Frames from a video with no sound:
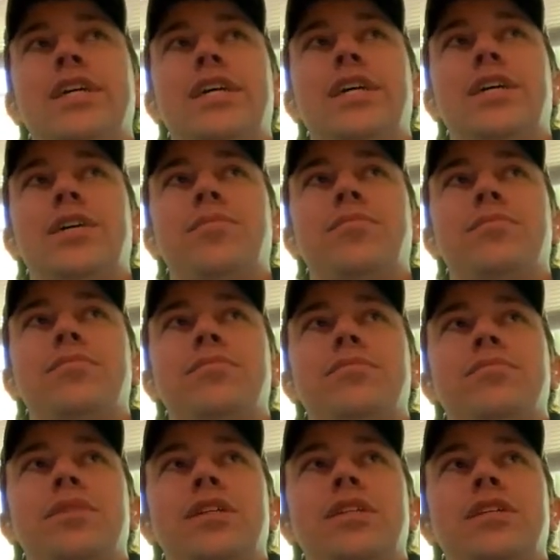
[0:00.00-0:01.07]
Um,
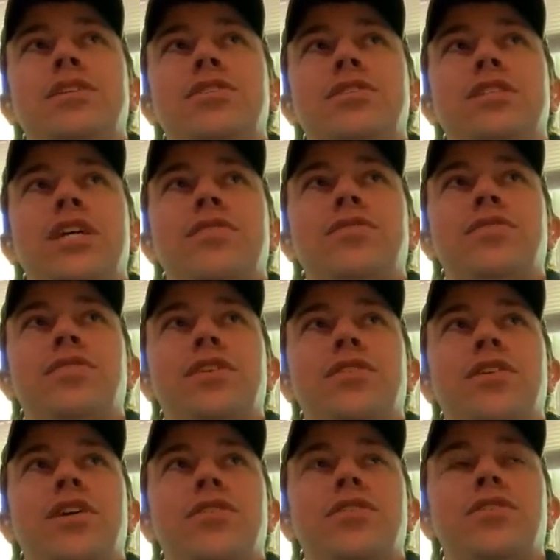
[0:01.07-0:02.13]
I think you just have to
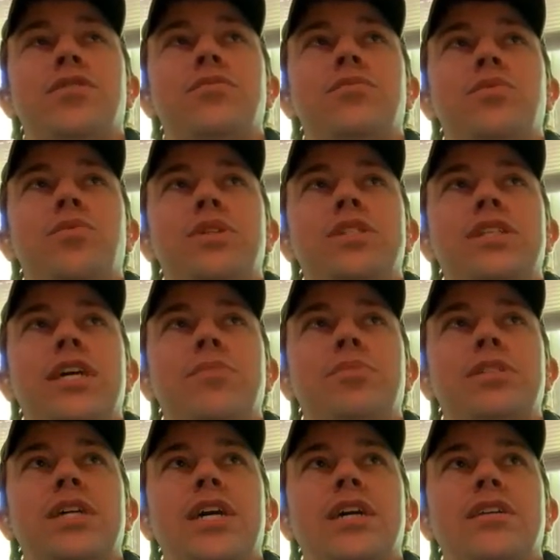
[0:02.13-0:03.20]
figure out your risk
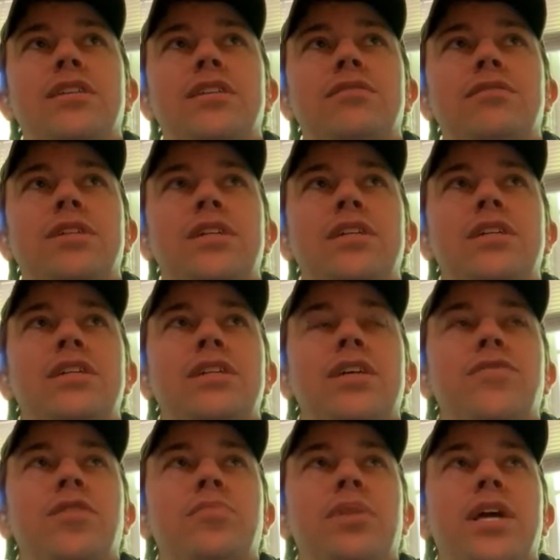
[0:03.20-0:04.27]
appetite. And
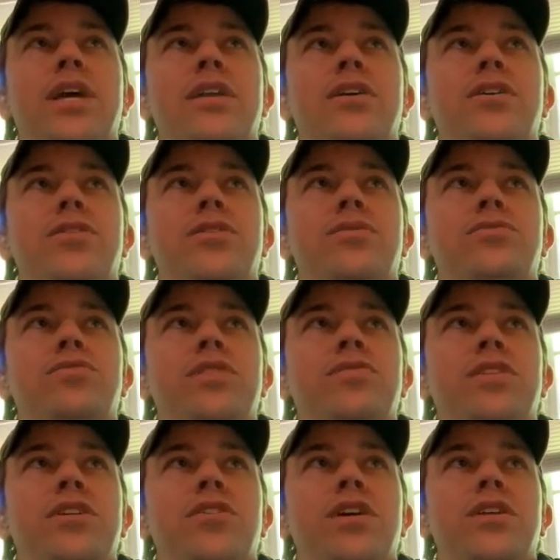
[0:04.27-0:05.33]
if you plan to own
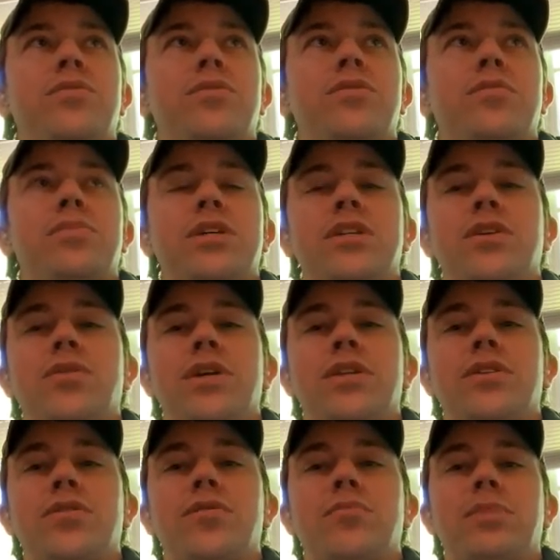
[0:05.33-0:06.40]
50 grand worth of
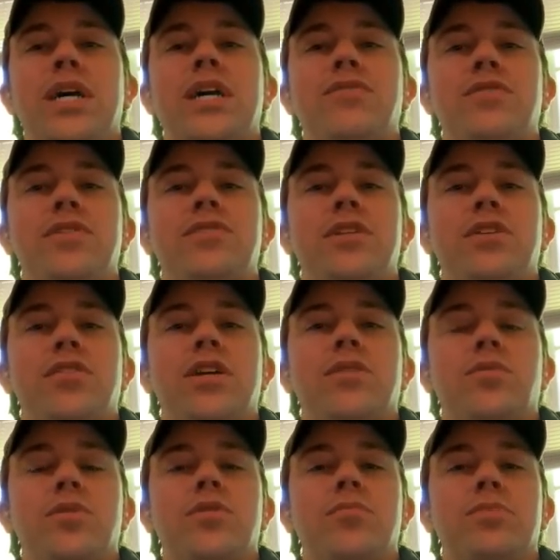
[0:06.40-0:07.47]
Bitcoin, don't buy 50
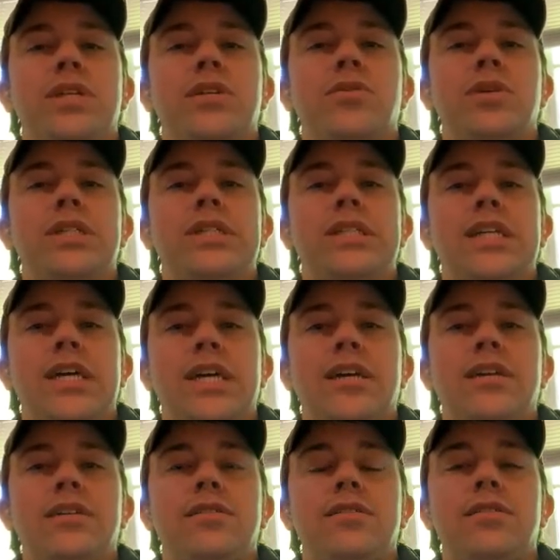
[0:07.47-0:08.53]
grand worth of Bitcoin
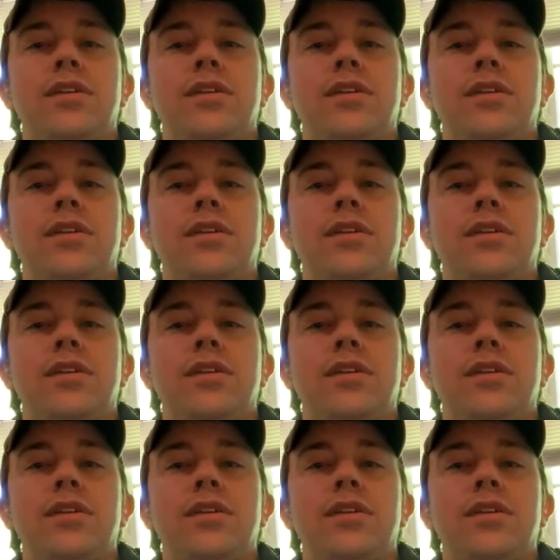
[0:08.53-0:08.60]
today,